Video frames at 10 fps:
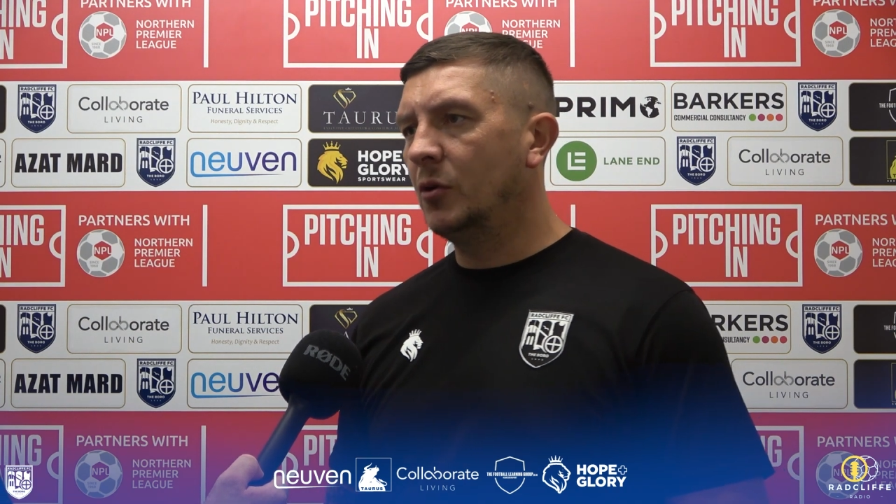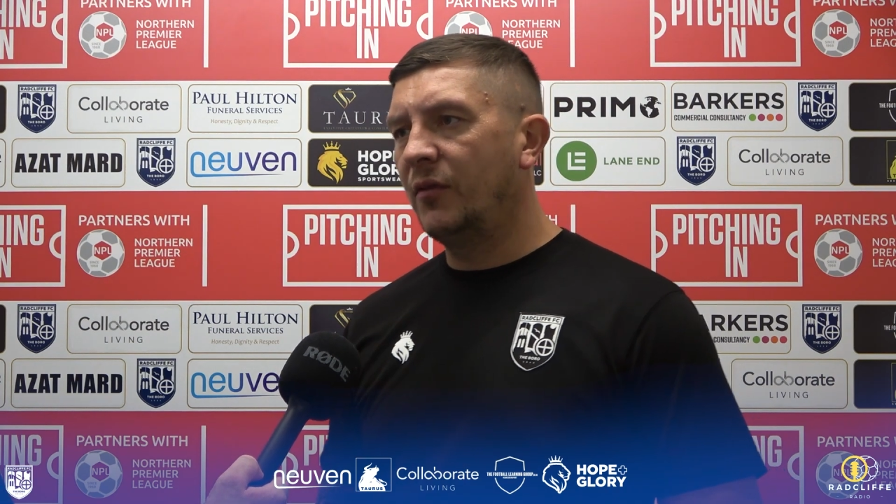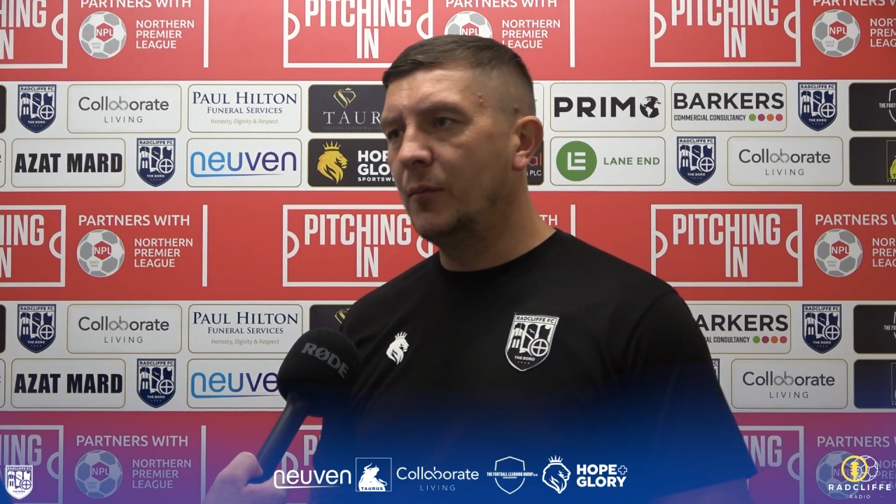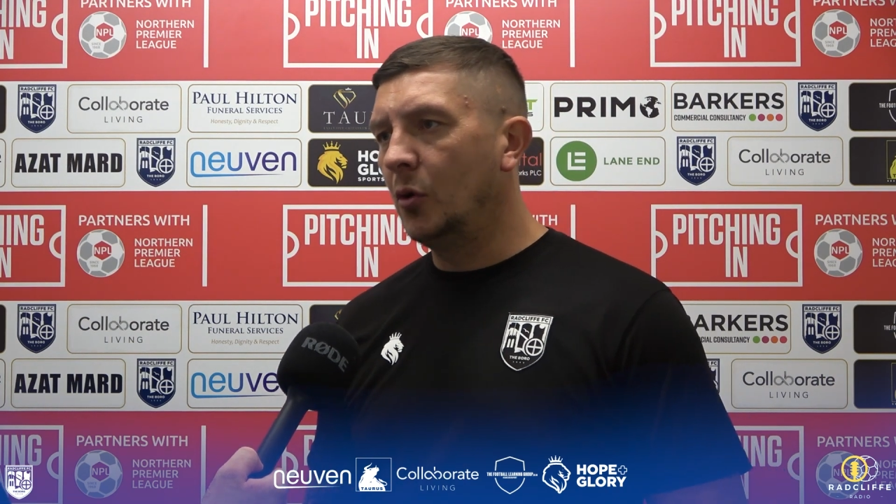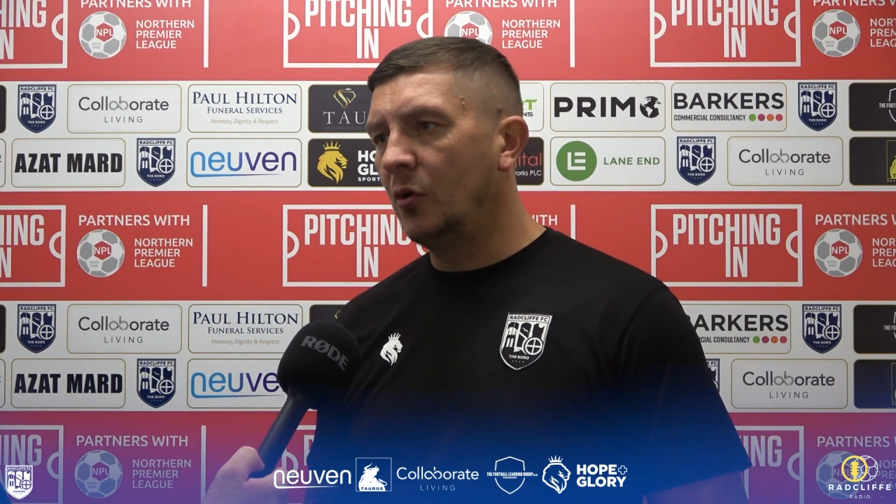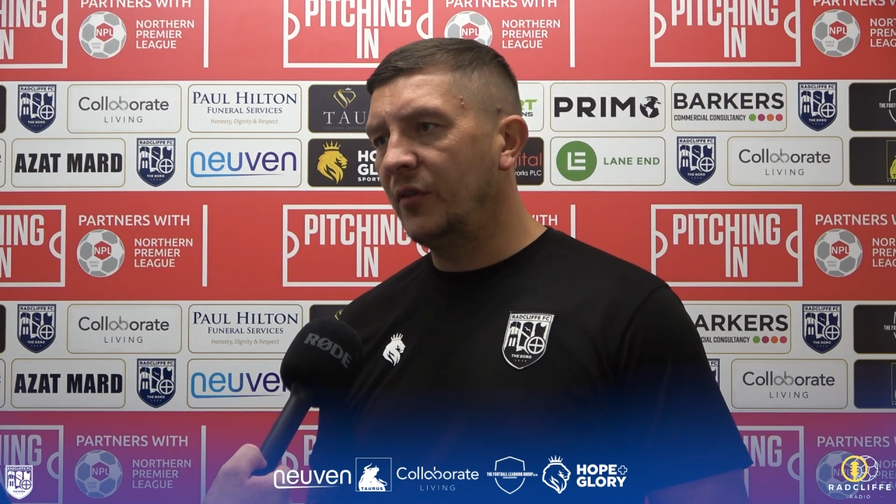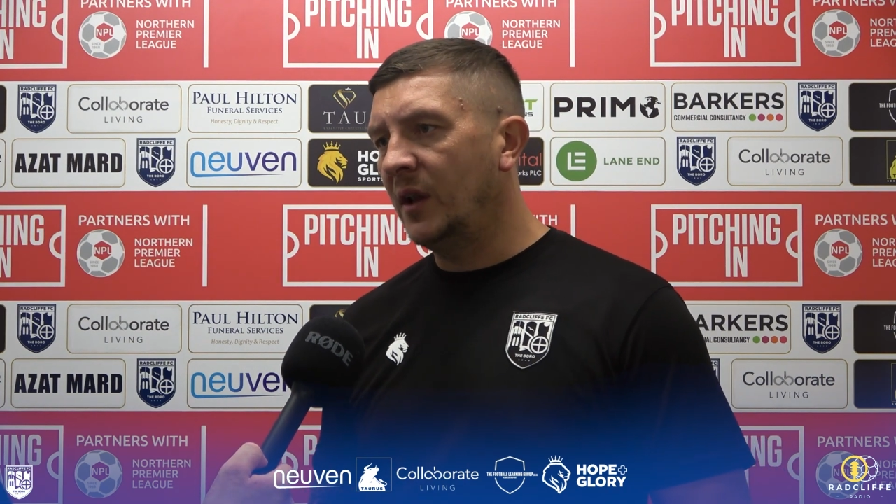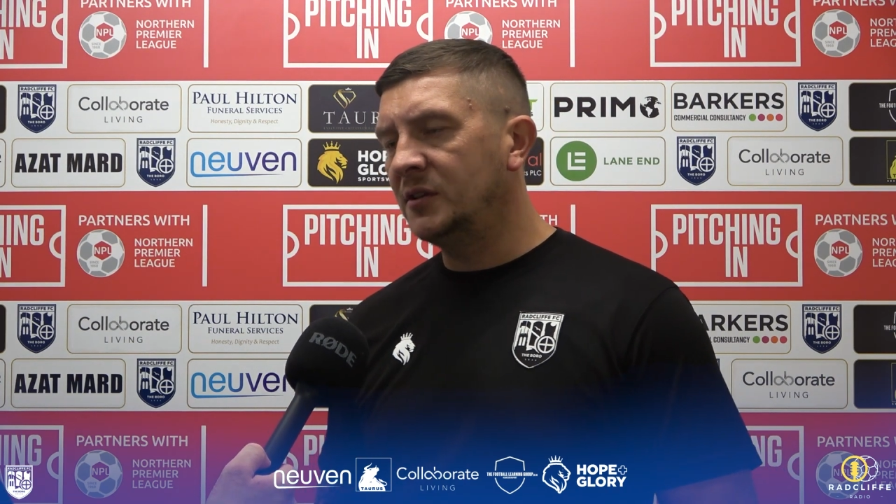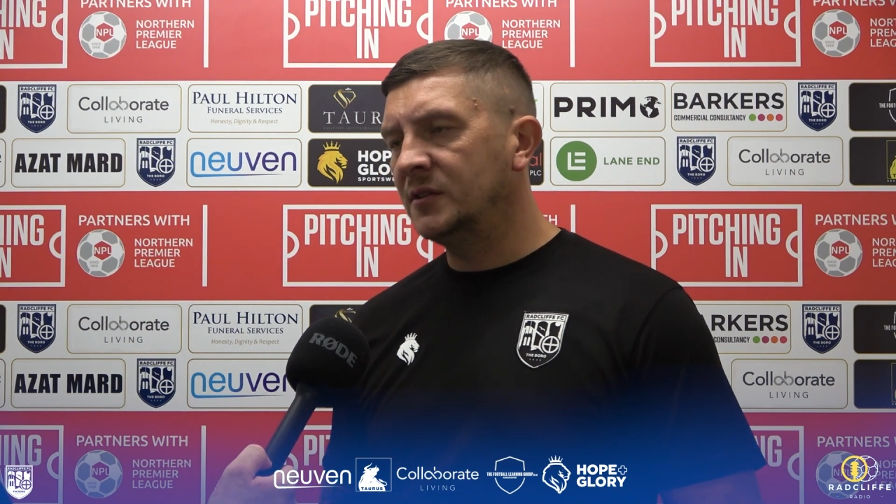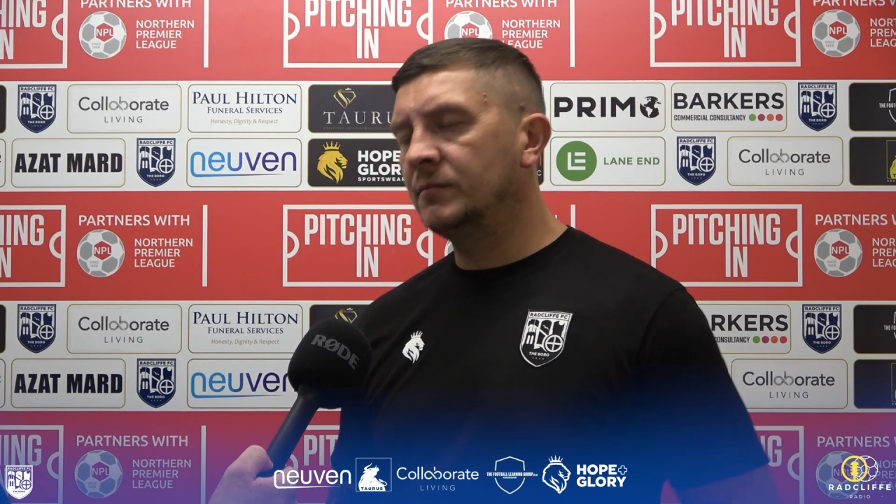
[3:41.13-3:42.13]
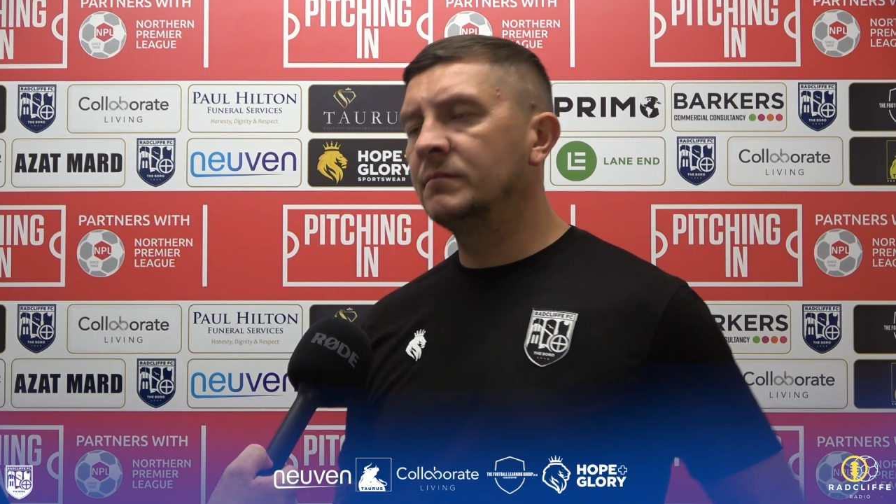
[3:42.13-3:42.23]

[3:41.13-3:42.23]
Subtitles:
nothing more, nothing less.